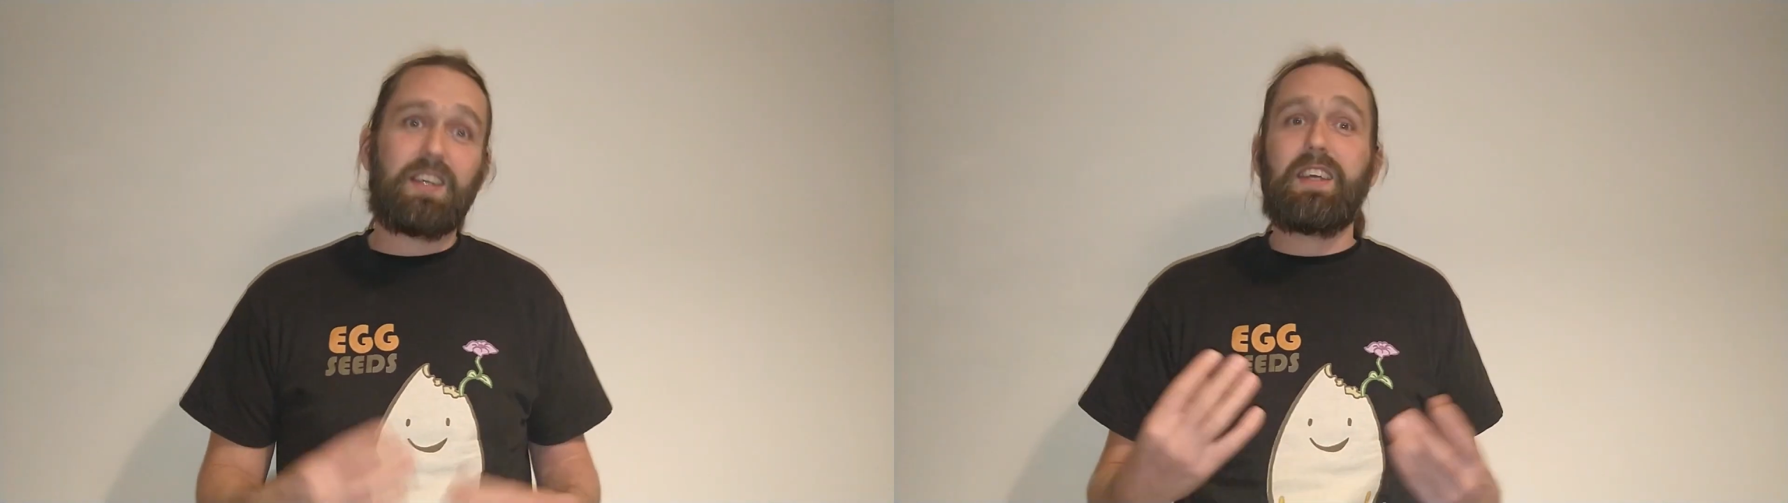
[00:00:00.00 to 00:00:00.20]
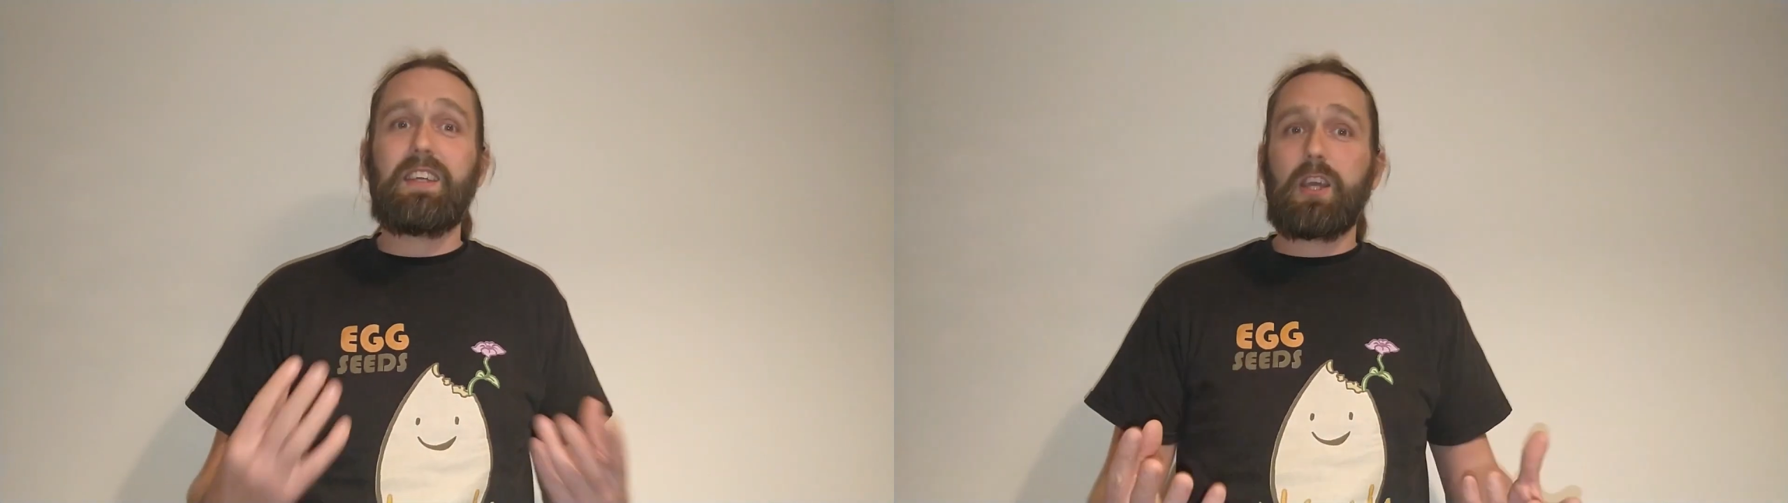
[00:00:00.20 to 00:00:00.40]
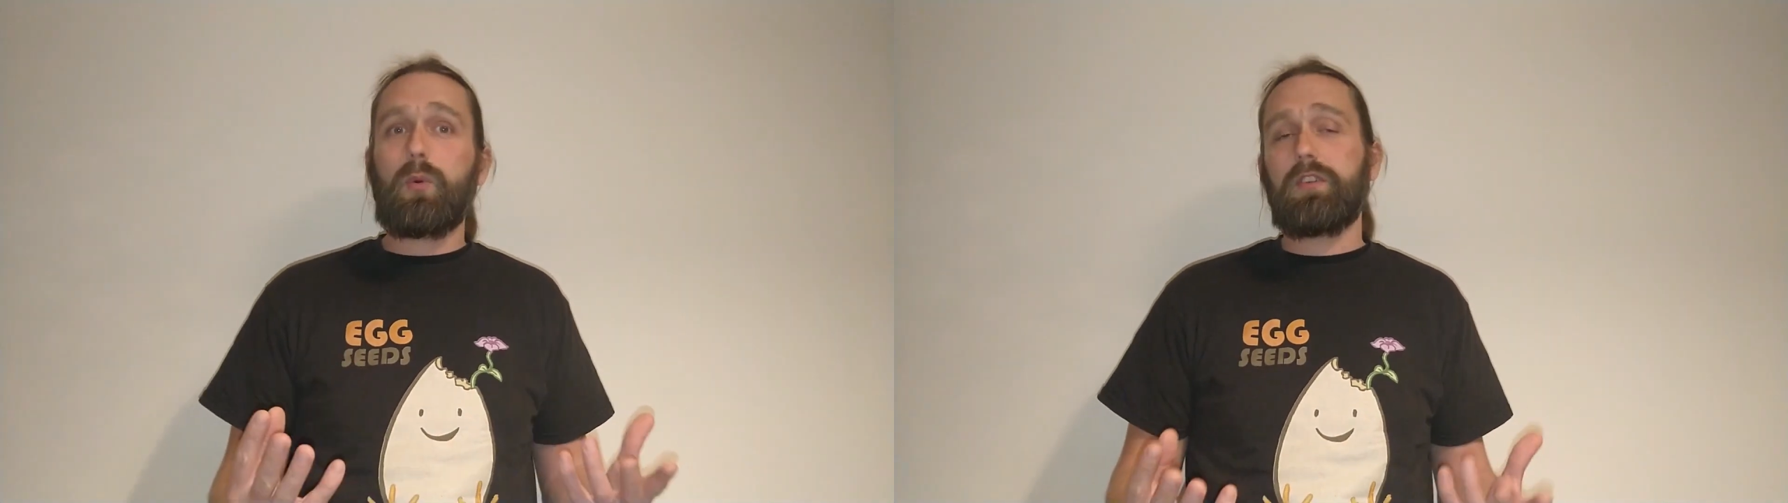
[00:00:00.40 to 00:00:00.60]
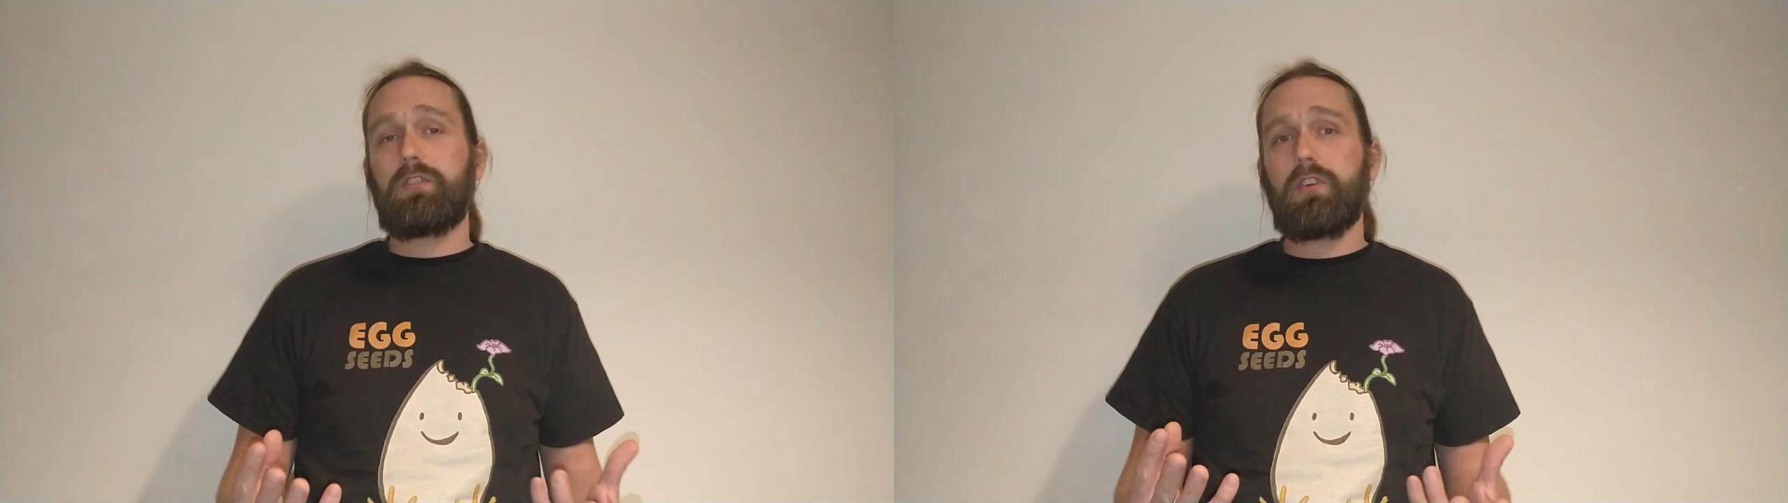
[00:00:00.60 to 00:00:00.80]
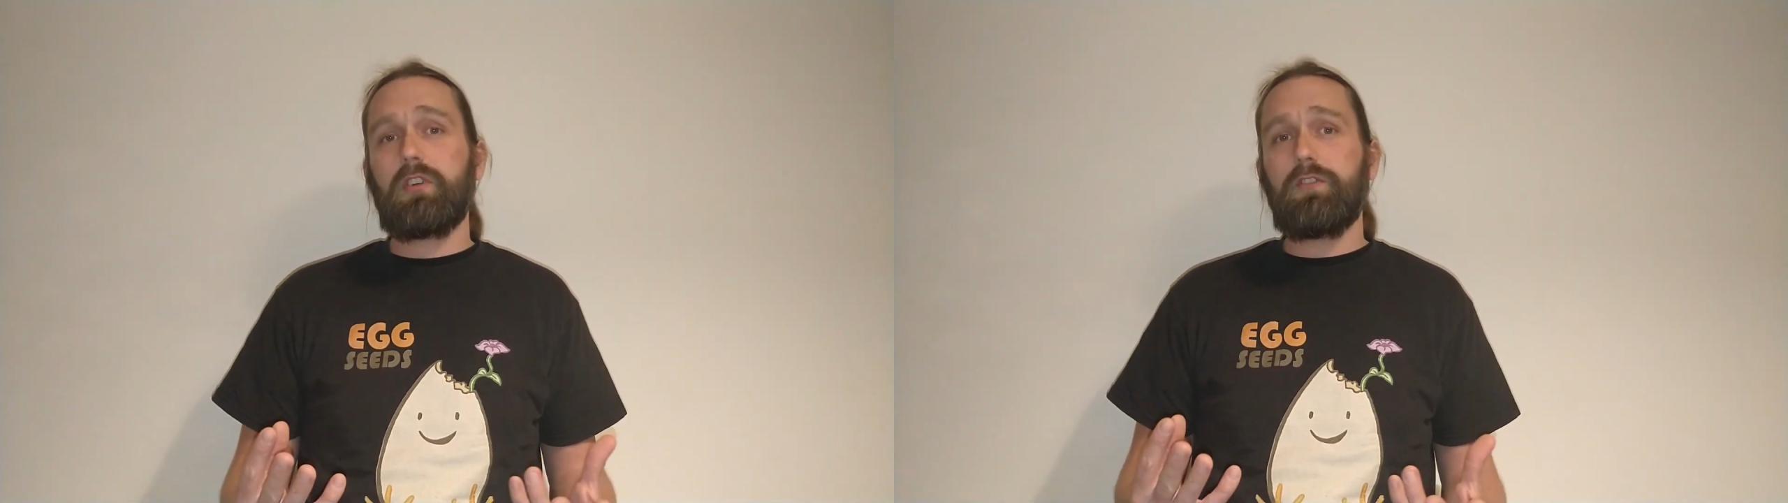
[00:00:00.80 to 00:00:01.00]
and then go on and
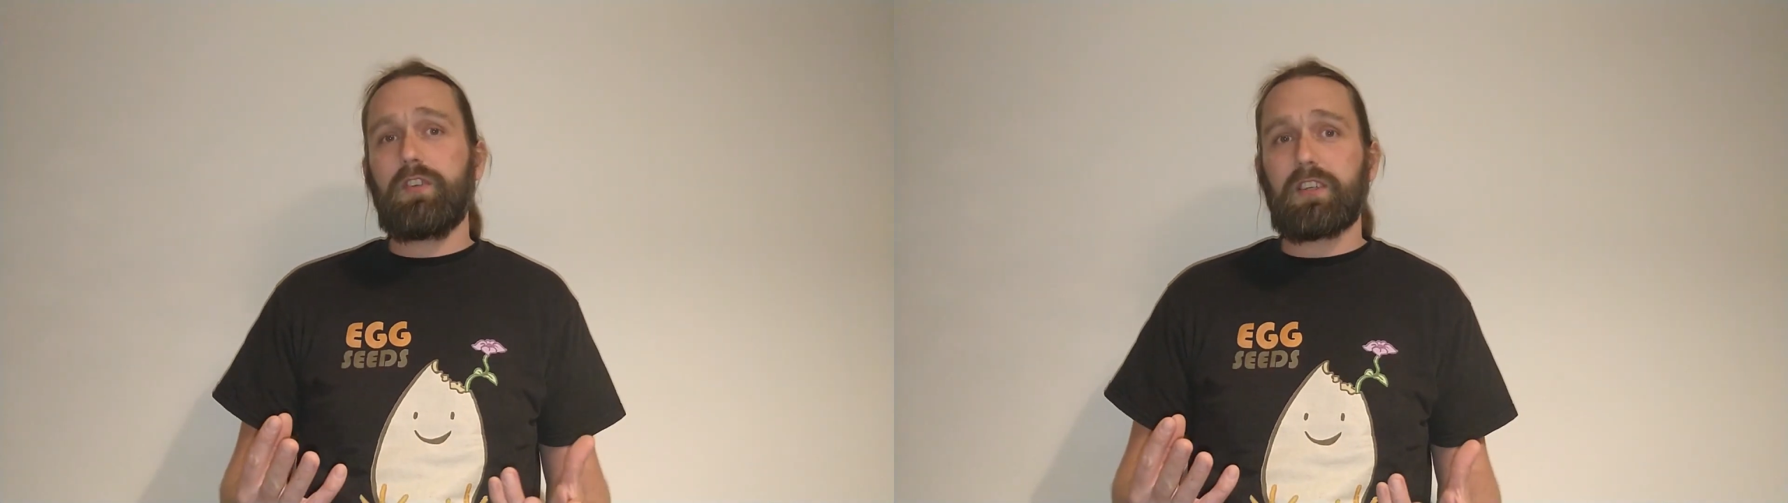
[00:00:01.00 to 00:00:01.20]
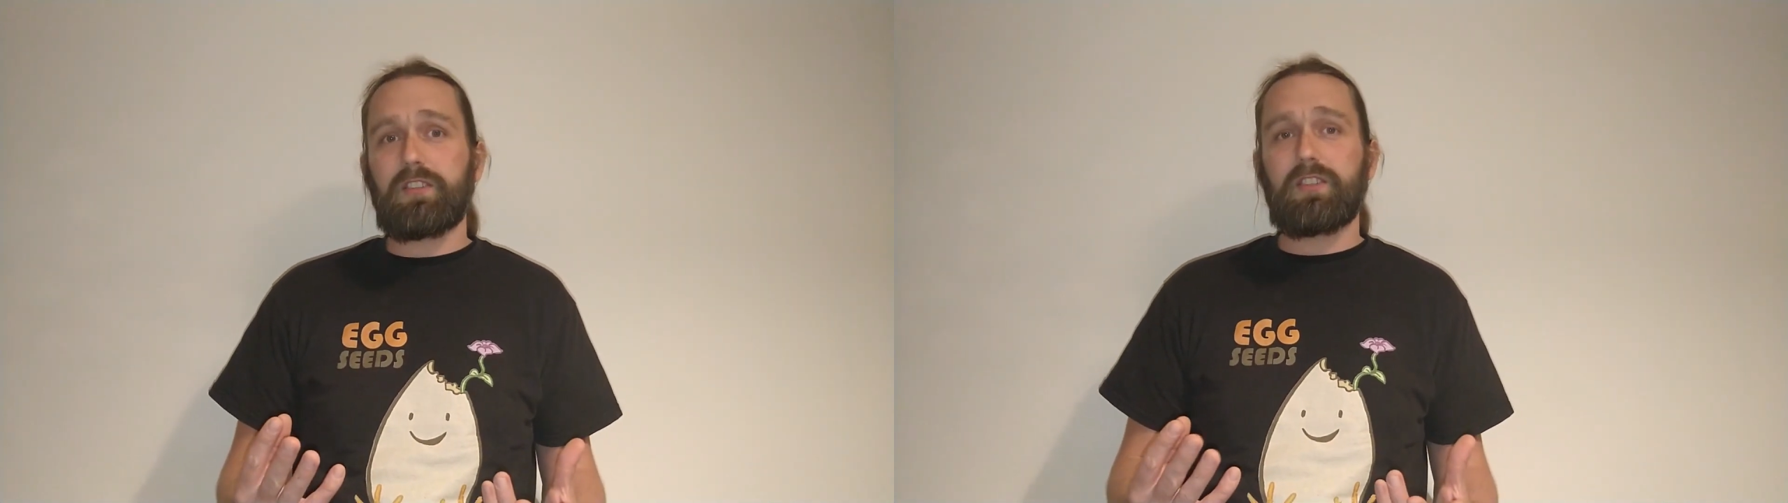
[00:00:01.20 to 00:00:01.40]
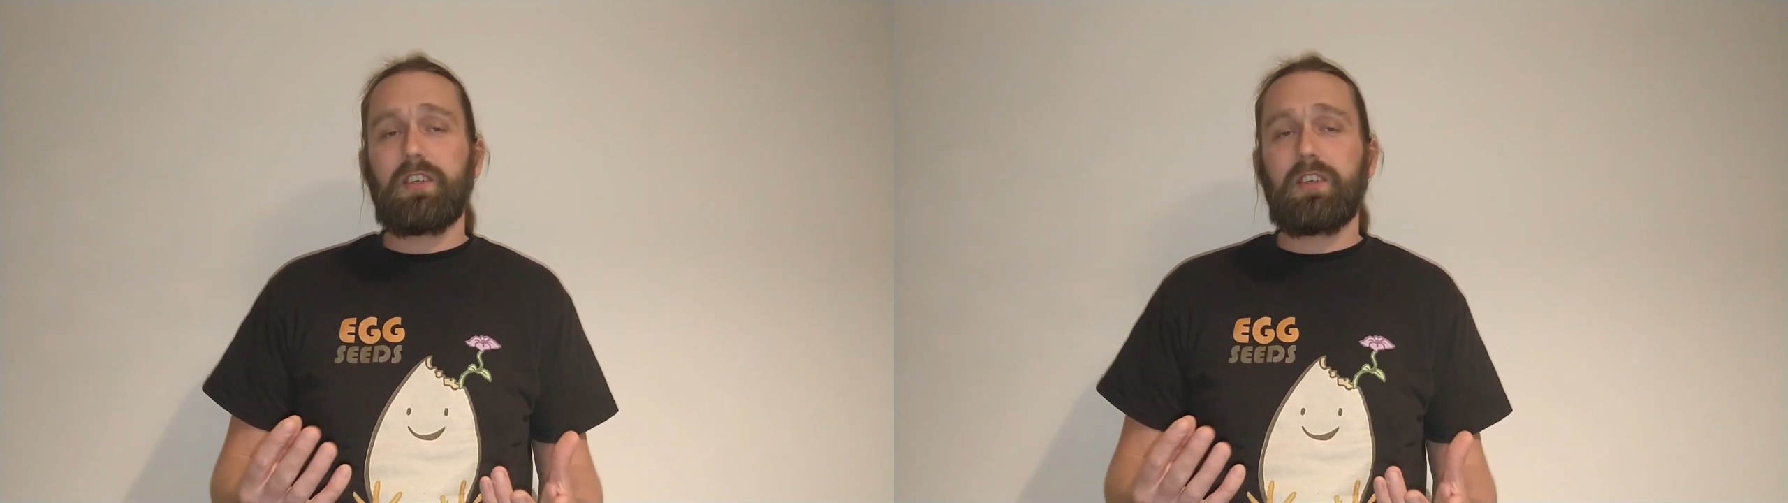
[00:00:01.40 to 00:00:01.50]
grow things.